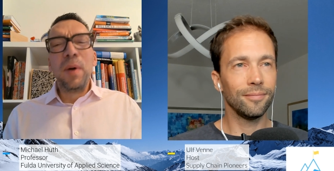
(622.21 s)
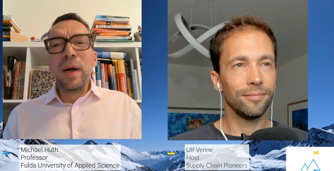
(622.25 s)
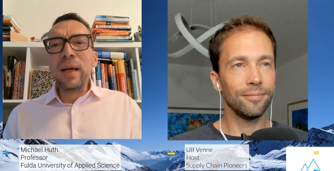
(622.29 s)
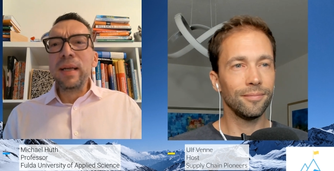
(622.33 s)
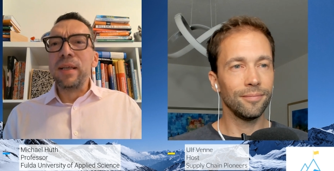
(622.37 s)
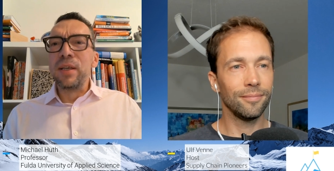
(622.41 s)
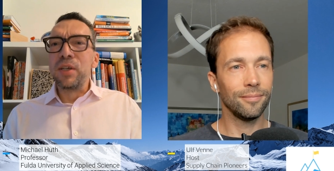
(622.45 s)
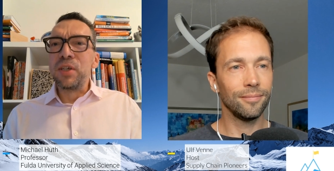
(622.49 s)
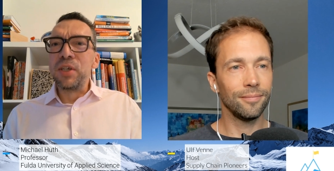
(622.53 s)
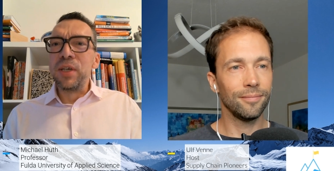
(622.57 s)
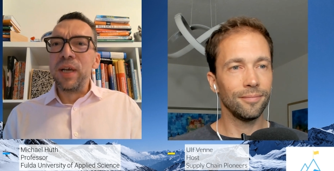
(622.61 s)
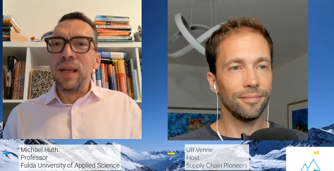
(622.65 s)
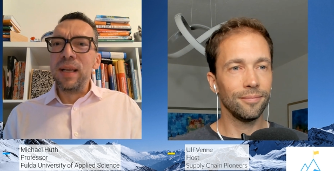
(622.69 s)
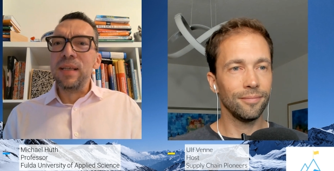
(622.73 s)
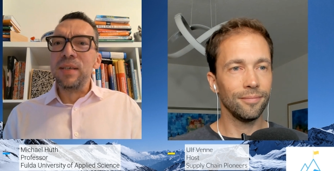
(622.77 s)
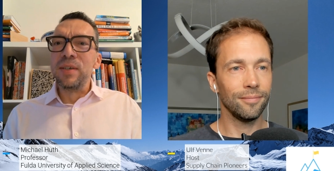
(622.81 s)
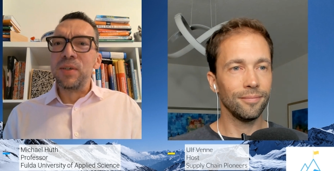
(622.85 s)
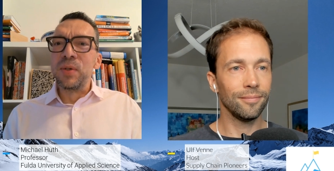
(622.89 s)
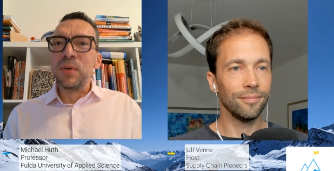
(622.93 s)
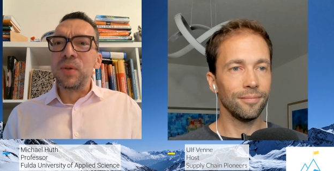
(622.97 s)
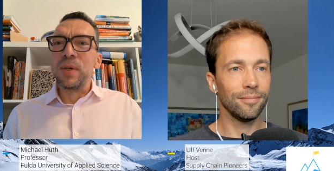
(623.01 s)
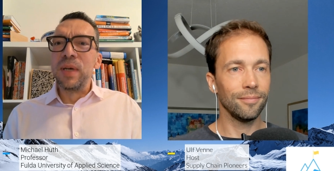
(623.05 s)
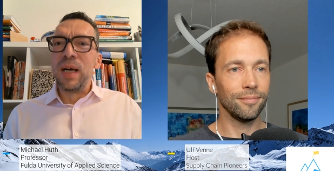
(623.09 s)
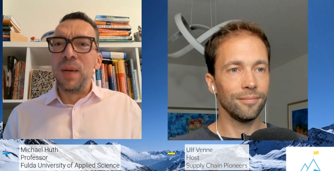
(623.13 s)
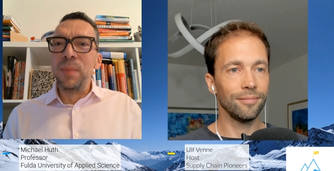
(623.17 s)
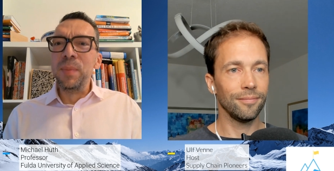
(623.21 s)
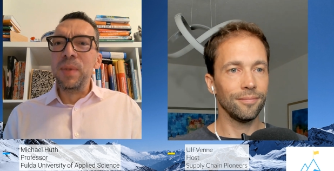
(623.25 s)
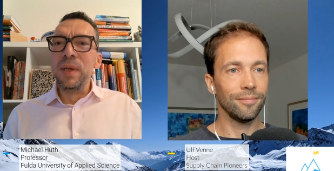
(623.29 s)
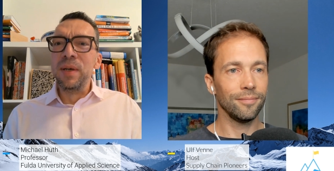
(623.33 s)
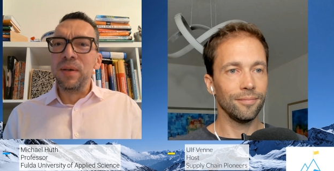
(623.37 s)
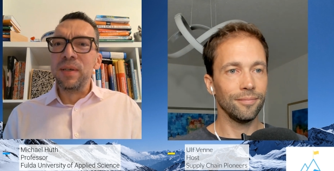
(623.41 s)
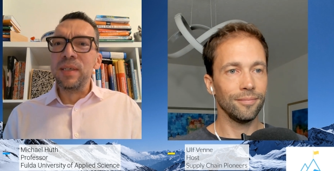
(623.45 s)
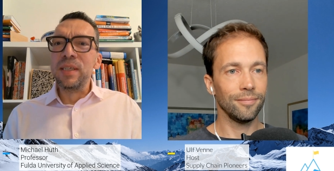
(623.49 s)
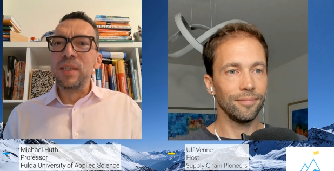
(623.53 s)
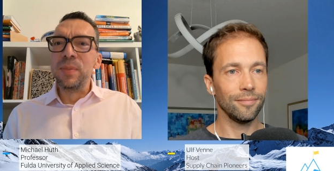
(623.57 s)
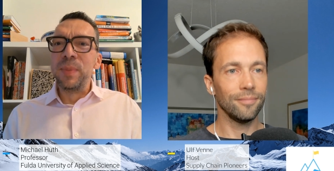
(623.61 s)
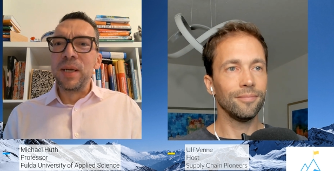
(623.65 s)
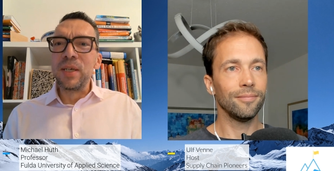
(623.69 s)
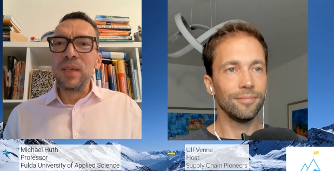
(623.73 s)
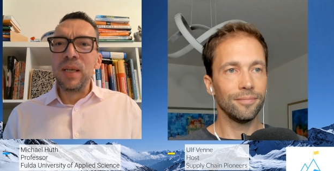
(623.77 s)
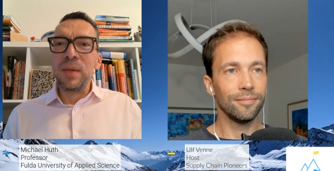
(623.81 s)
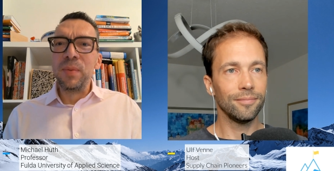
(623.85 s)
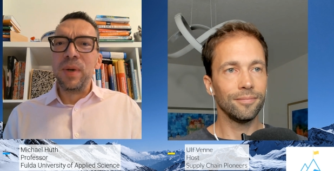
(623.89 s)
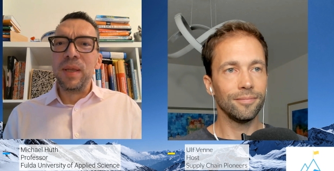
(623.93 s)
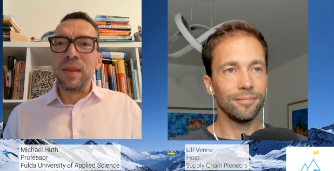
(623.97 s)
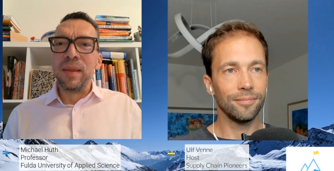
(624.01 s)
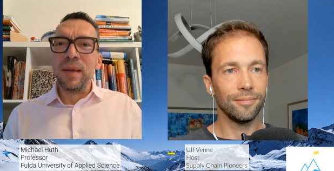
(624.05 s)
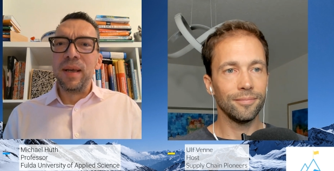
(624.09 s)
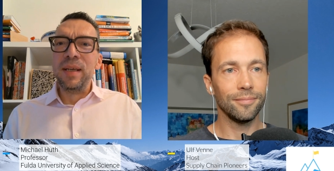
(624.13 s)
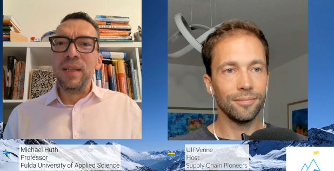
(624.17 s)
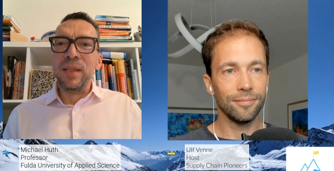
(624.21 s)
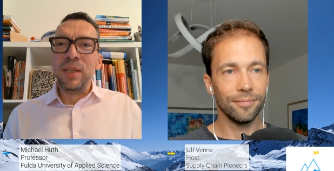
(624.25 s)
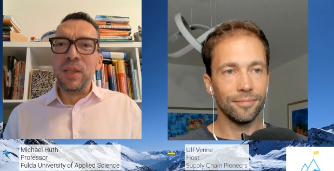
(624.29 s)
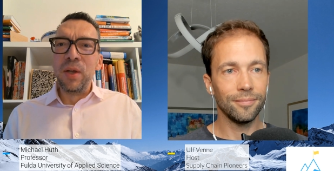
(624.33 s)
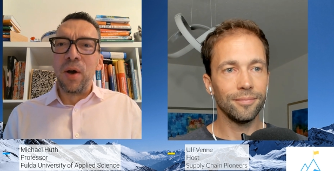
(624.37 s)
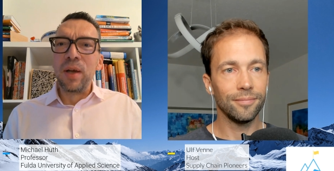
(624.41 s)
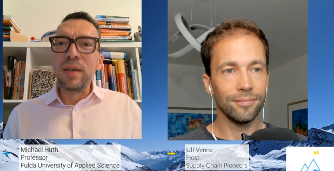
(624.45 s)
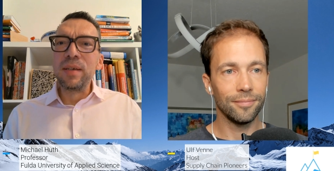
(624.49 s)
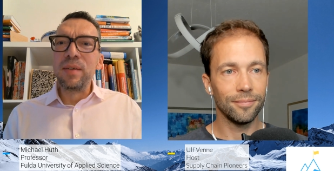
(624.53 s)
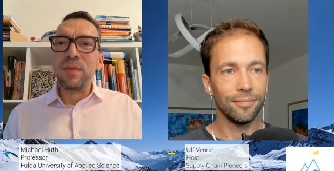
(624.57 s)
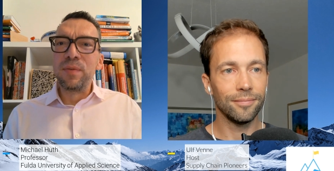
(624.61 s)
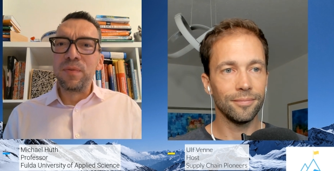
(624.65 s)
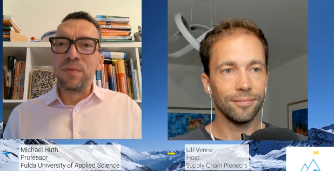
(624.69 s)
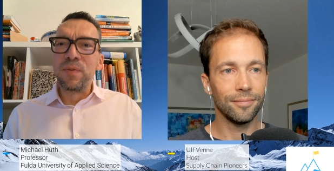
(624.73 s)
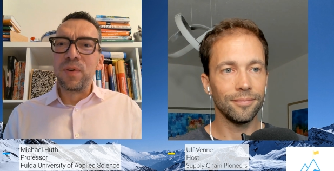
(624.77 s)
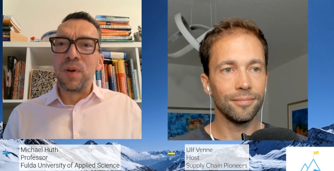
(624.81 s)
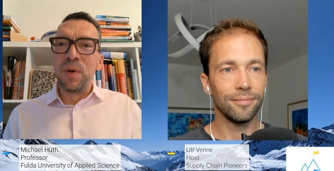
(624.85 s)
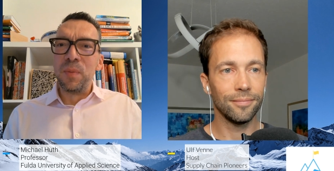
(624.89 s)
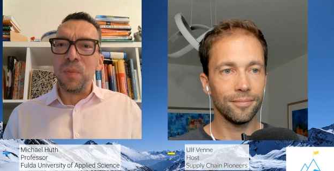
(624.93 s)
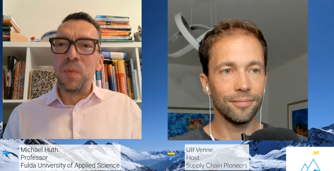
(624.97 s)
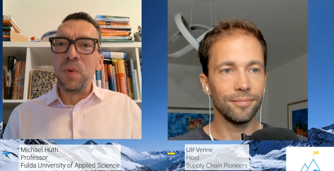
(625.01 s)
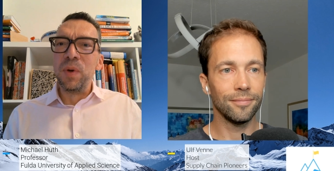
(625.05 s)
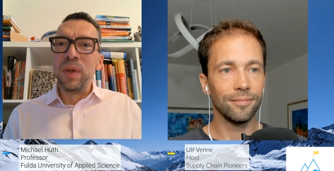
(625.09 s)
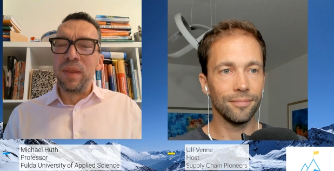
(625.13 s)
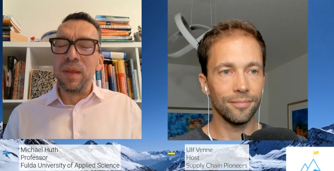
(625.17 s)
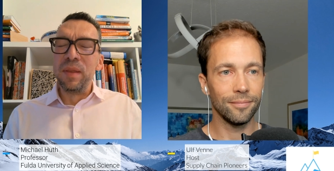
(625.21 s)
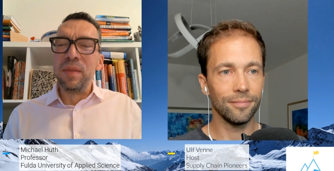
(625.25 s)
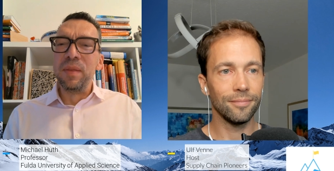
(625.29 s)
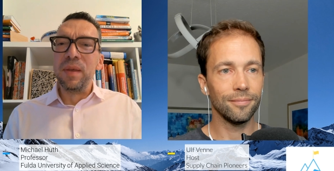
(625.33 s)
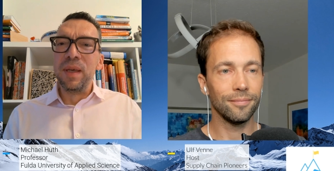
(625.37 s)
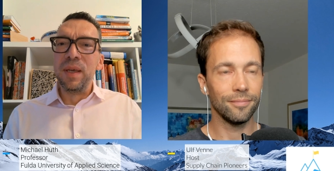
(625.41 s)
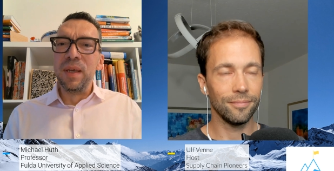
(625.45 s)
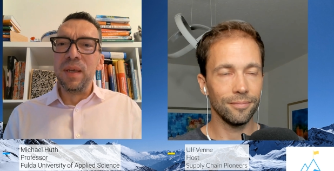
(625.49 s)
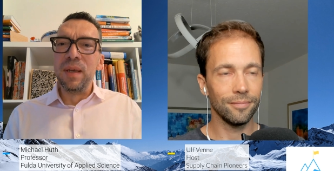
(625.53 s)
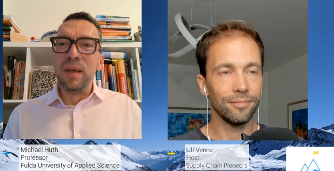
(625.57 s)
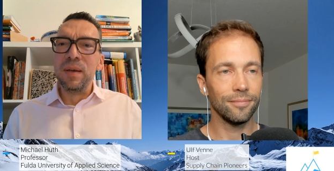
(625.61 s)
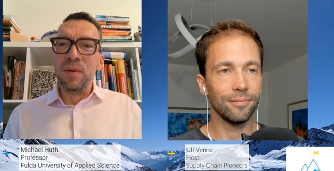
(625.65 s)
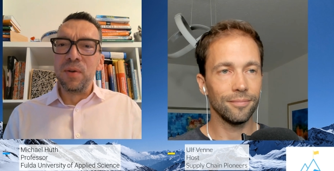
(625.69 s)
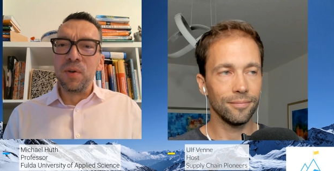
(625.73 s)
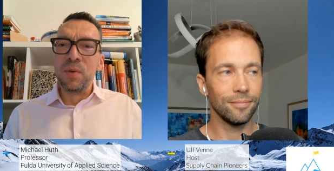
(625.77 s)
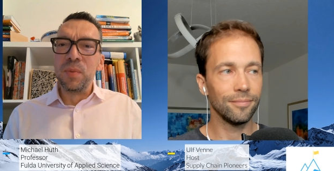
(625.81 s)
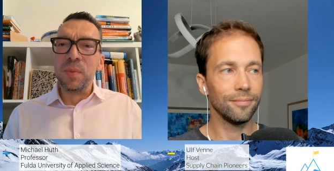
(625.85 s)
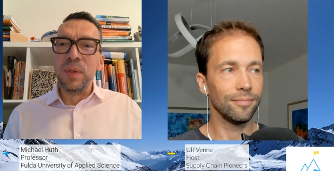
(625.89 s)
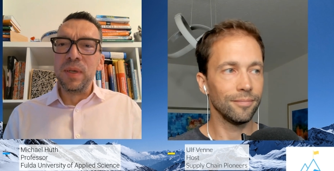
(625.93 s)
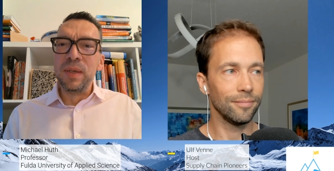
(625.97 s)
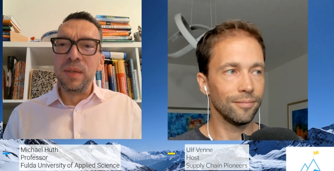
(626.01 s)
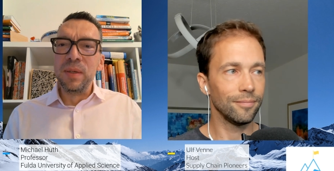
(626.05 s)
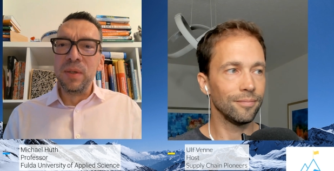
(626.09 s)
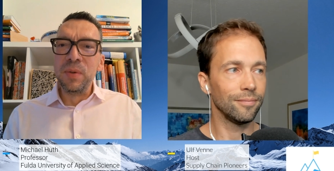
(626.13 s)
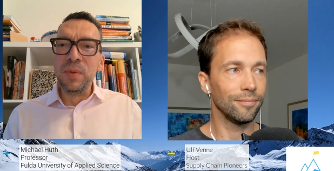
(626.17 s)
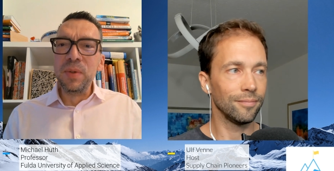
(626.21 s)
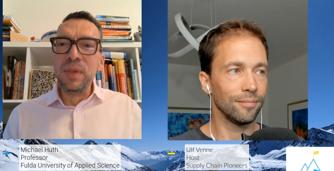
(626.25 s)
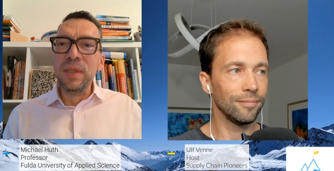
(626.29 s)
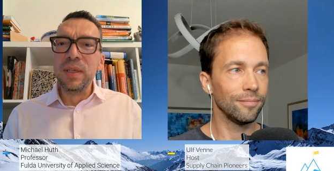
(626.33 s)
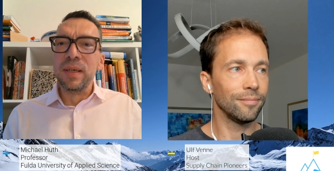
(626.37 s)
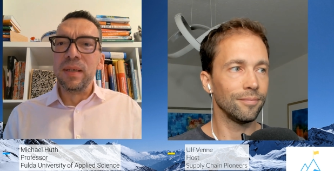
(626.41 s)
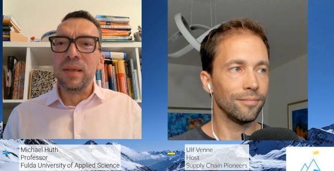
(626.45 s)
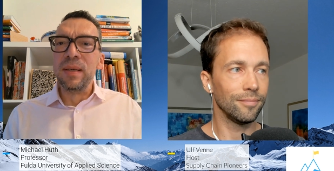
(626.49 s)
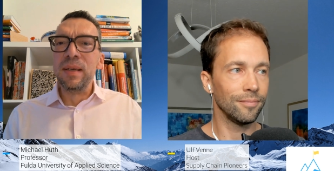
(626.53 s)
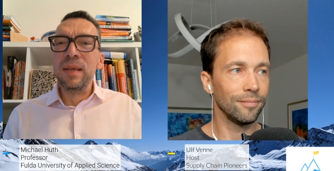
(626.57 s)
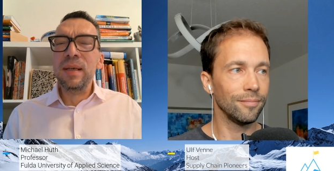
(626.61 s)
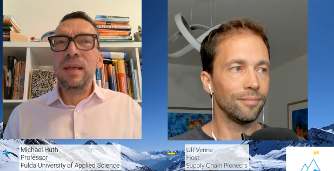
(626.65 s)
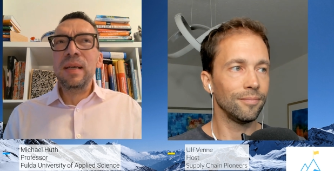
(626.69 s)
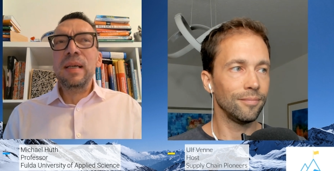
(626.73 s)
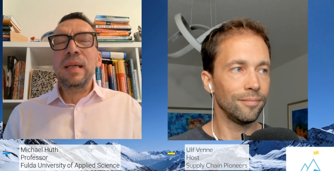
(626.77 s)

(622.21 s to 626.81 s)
Speaker 1: quite a challenge to come here especially when they're not from within the european union